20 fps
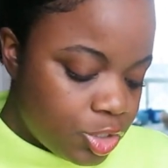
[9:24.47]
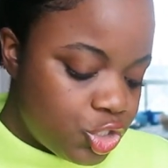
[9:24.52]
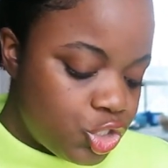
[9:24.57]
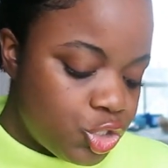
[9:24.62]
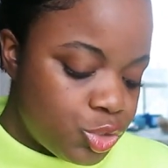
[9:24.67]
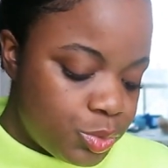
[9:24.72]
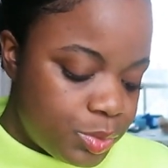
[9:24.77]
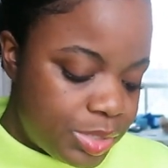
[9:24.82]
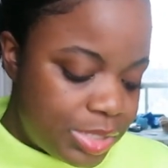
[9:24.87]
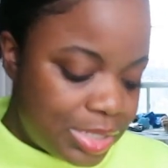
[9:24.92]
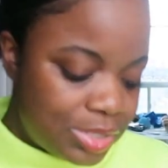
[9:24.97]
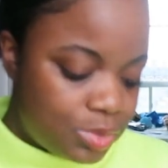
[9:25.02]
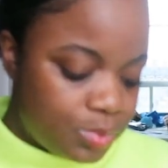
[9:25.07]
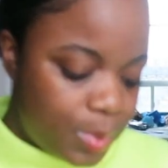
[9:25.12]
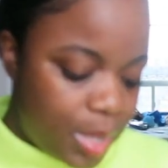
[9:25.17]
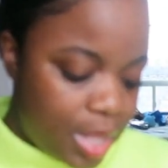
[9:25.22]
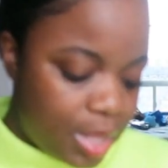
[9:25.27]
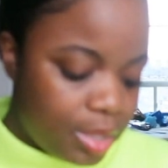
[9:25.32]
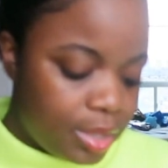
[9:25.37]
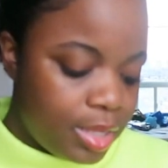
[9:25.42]
shoes as
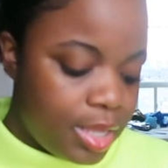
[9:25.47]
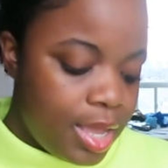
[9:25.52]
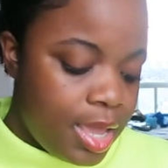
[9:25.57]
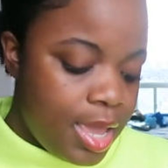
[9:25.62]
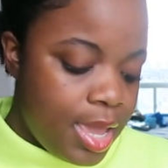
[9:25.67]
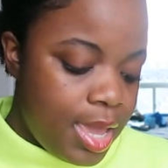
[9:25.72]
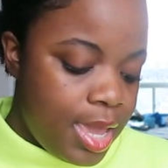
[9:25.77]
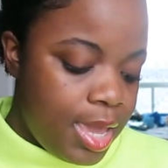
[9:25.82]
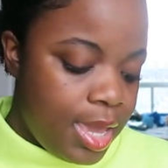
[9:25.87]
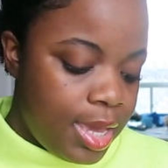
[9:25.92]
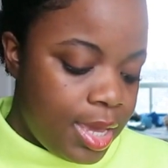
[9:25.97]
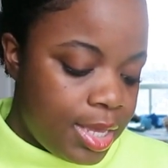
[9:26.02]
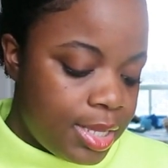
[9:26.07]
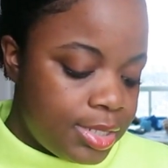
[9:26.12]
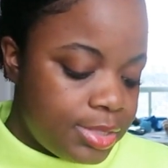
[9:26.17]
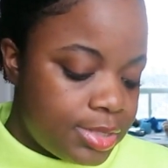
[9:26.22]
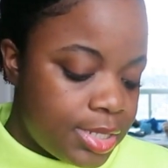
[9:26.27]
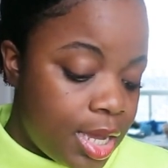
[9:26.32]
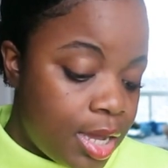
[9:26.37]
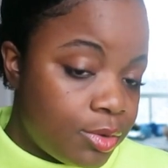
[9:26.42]
well.
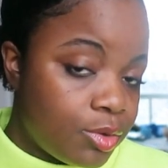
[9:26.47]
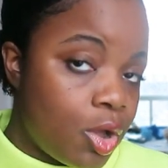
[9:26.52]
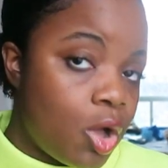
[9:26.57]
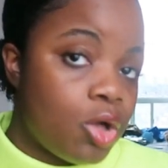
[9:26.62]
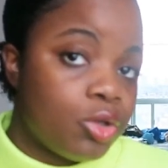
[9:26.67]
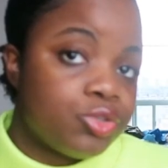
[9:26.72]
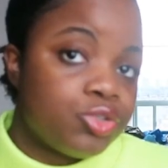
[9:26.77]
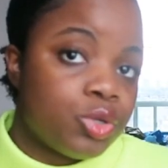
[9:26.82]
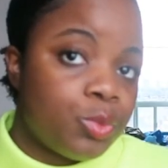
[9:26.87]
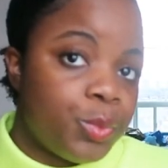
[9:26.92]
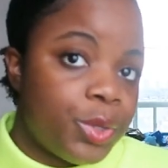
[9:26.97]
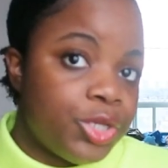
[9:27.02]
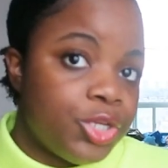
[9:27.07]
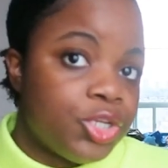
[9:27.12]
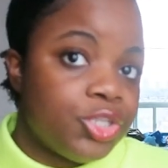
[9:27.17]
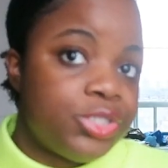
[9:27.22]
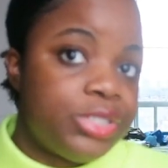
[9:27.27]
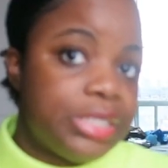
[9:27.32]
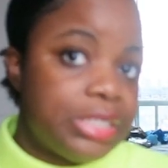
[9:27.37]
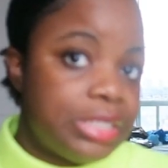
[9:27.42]
And also when
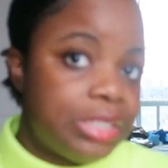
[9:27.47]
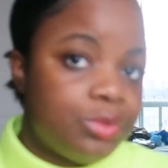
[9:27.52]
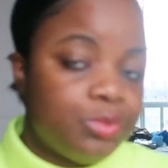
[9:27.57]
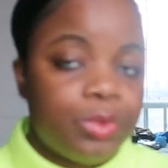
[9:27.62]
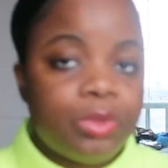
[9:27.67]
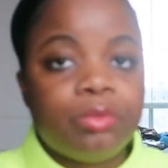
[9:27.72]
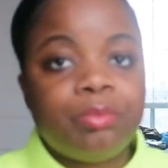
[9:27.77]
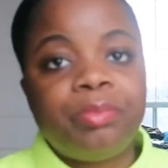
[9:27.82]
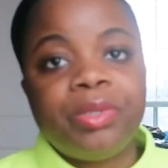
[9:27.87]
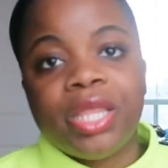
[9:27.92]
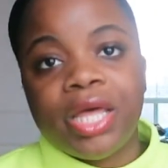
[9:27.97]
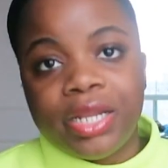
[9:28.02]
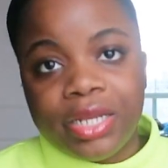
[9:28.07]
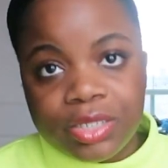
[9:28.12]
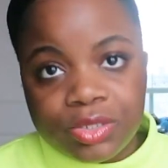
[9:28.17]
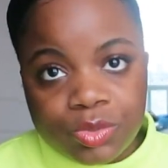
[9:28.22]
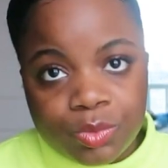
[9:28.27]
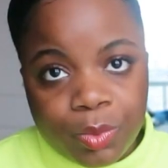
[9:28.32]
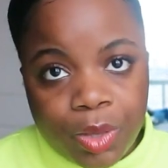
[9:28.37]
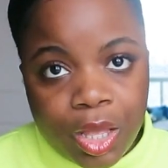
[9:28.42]
you're dealing with blood
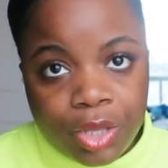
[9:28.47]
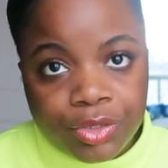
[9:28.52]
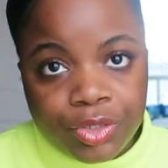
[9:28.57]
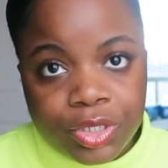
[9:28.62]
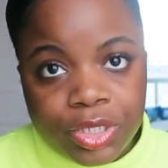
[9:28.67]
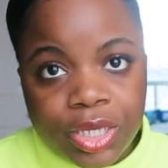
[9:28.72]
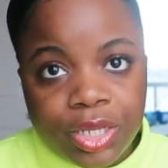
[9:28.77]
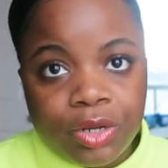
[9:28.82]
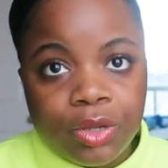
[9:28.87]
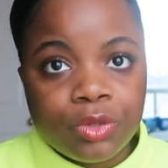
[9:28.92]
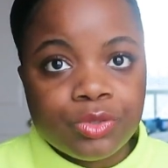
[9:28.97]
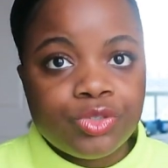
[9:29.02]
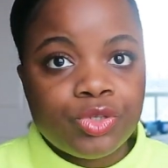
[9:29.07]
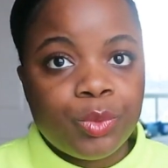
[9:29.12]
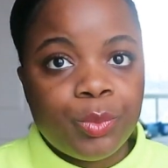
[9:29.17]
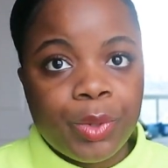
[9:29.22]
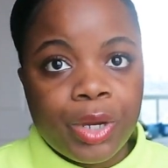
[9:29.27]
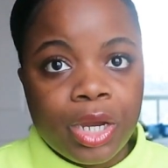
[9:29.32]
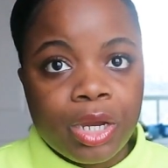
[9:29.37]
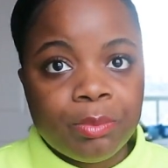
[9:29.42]
as well, you can
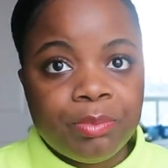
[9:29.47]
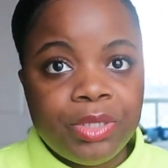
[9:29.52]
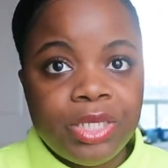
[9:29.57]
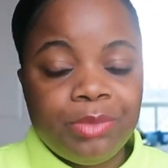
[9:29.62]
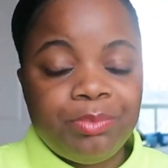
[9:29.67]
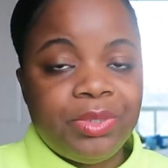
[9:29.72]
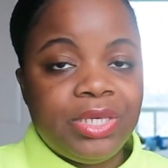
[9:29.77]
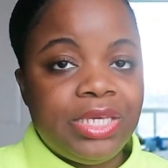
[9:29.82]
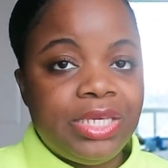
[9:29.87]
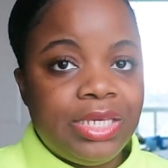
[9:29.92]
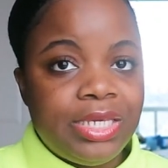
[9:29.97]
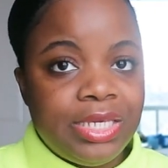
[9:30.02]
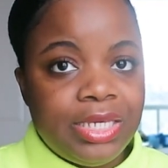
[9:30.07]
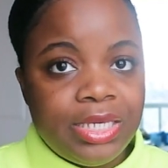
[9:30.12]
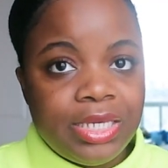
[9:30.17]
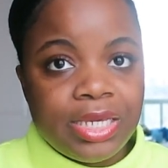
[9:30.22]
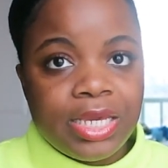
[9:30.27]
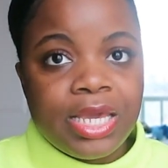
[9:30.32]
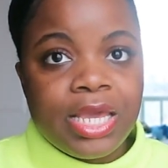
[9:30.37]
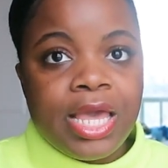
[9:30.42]
also wear
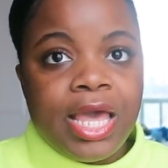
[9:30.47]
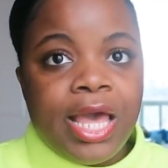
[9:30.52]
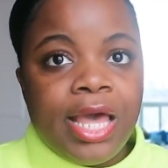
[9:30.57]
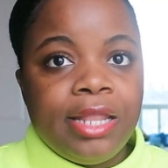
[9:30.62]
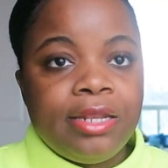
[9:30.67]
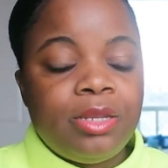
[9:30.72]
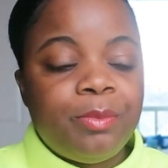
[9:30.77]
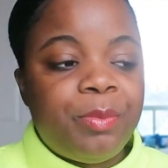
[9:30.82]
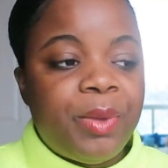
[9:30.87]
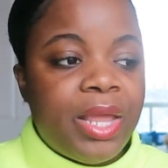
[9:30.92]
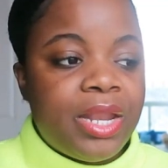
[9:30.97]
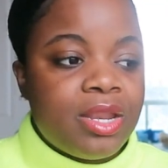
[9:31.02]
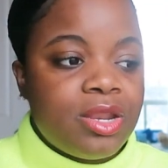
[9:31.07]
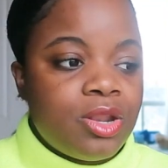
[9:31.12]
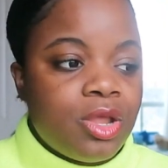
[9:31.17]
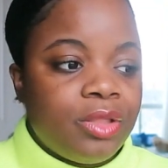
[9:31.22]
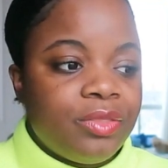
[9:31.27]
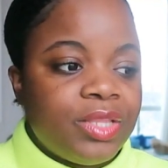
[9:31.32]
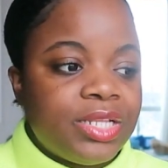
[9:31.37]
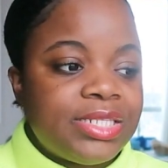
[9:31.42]
PPE
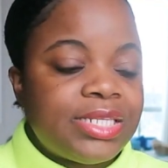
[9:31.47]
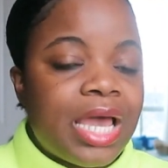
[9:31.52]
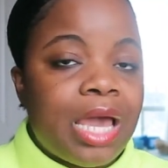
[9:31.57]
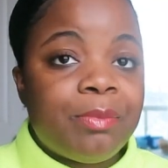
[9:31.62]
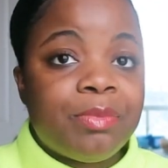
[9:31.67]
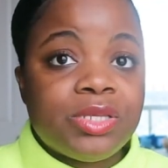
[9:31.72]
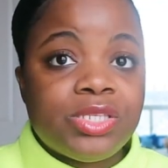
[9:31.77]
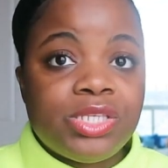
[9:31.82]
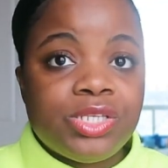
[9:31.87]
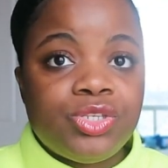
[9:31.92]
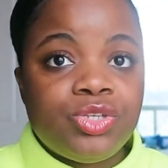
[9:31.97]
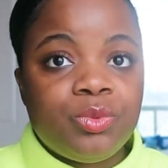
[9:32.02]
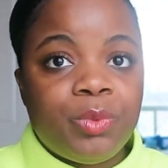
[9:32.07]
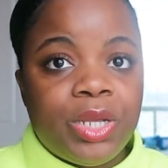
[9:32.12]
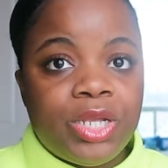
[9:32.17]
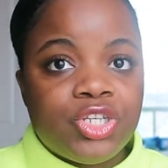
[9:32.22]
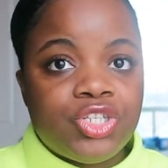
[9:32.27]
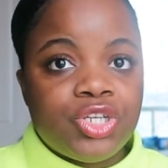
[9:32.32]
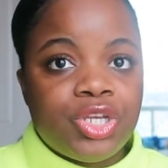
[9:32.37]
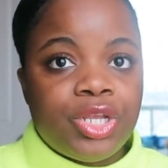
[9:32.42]
depending on the type of
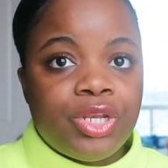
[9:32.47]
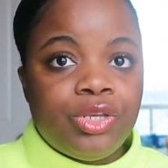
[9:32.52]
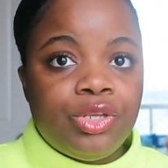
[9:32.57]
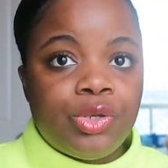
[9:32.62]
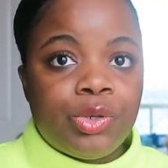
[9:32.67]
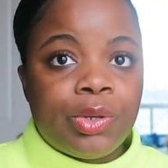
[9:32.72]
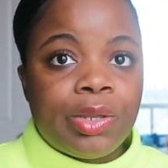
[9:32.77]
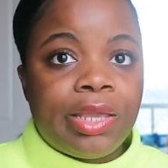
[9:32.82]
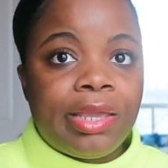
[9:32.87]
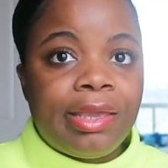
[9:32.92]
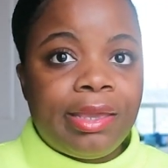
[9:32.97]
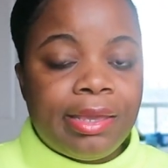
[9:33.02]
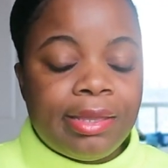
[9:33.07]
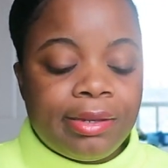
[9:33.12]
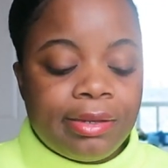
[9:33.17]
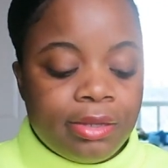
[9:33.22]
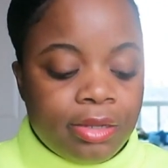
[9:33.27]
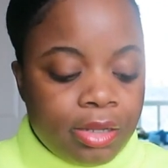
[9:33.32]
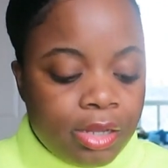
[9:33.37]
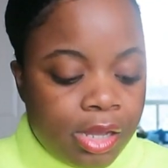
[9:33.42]
situation you're
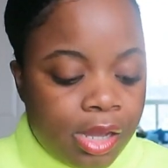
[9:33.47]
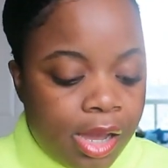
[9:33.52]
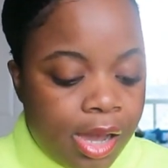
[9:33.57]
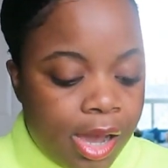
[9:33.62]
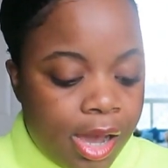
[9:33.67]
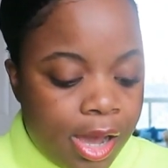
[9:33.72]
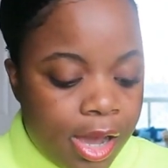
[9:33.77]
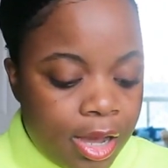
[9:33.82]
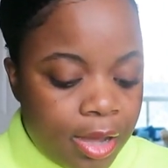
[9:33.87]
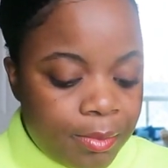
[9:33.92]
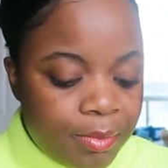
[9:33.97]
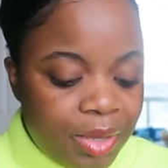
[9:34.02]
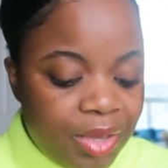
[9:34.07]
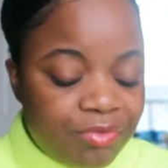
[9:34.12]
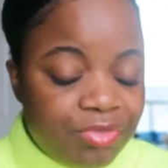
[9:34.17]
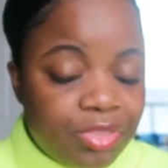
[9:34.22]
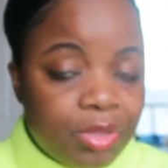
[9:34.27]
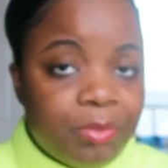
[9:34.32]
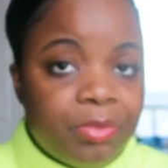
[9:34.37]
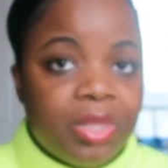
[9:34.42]
in.
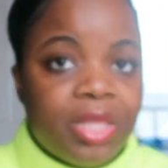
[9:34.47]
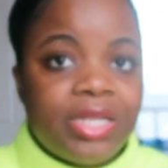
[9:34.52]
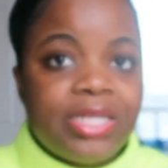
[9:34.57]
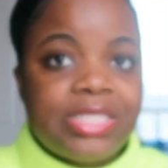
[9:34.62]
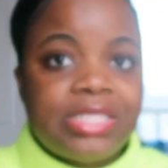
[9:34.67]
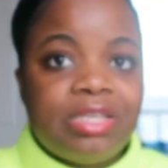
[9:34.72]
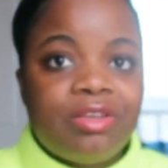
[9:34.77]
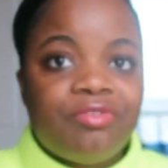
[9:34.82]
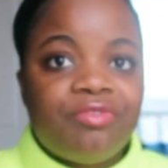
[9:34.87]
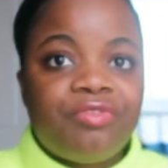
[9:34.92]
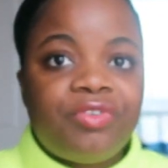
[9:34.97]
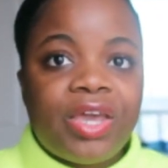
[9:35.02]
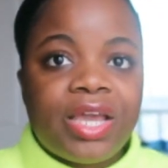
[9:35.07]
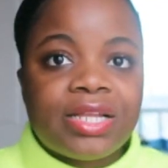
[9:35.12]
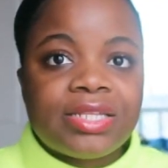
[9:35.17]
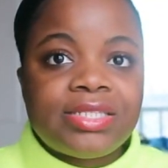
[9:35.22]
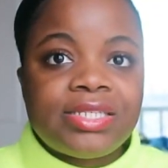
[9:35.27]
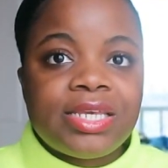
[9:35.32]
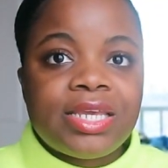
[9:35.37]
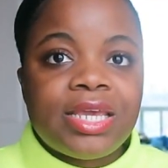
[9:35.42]
If the blood is
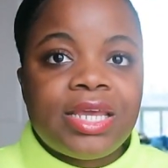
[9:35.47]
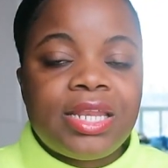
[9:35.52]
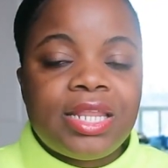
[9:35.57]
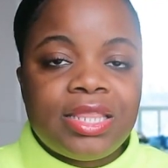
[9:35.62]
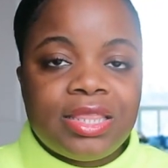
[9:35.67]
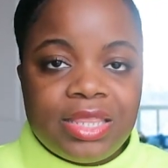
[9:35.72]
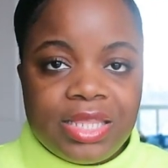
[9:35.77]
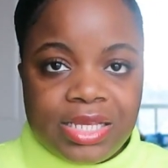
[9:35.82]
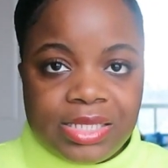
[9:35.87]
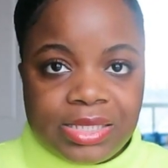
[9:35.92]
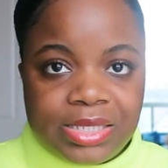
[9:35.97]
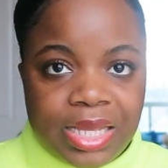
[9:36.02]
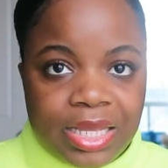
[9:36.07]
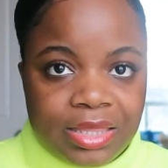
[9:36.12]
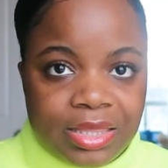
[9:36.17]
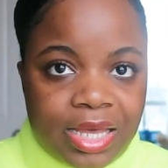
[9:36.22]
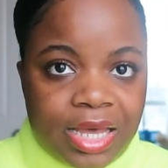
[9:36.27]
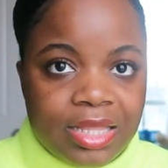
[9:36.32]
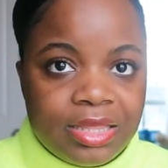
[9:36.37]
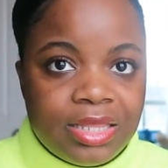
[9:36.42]
infected and things
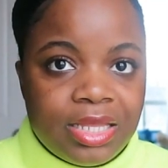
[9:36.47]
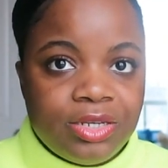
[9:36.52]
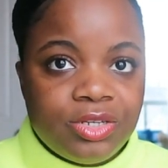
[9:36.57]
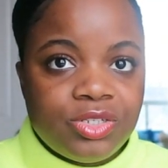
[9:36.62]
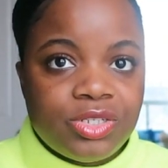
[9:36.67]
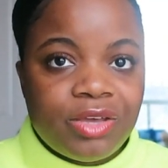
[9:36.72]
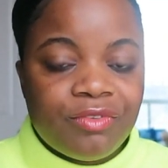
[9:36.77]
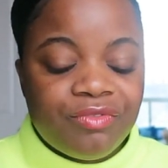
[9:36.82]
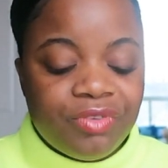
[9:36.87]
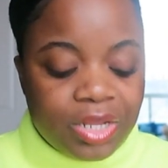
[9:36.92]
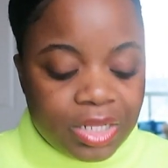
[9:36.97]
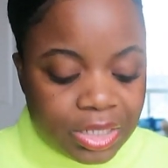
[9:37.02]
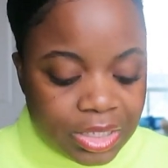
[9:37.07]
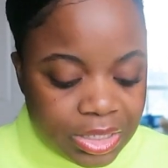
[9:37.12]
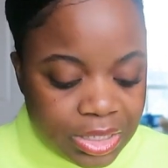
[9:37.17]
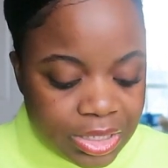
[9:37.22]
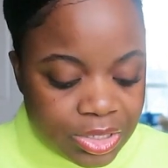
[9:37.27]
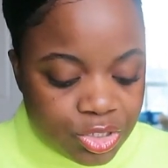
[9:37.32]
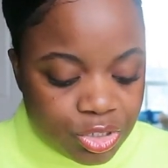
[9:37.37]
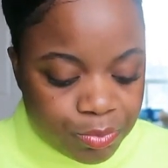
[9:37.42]
like that, then you definitely
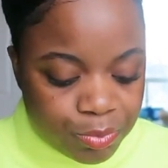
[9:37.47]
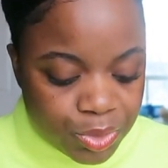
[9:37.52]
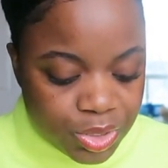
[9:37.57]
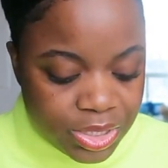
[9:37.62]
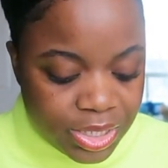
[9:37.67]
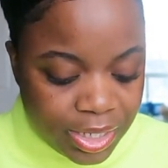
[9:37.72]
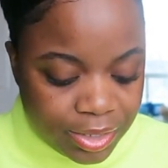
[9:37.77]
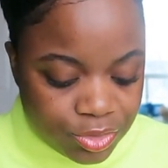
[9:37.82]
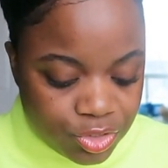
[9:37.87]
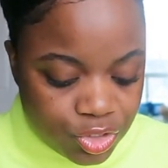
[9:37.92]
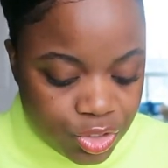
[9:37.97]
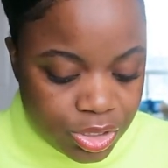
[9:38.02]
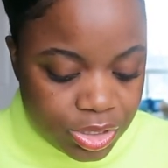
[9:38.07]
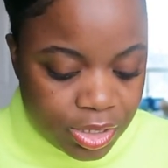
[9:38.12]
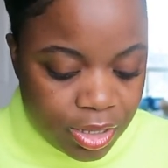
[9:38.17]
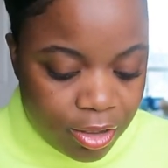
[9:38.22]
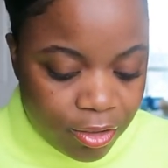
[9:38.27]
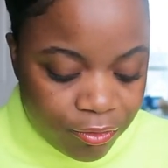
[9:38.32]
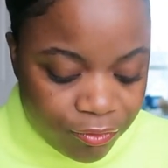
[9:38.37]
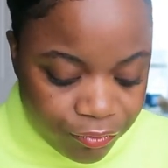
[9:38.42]
need to protect
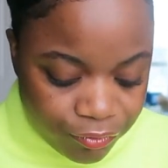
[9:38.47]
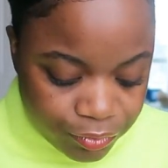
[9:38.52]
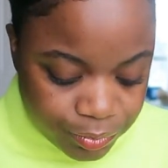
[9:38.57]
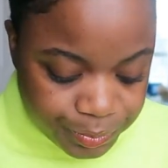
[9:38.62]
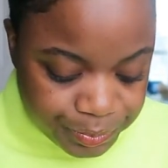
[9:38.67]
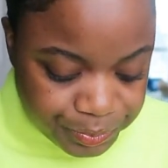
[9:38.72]
yourself.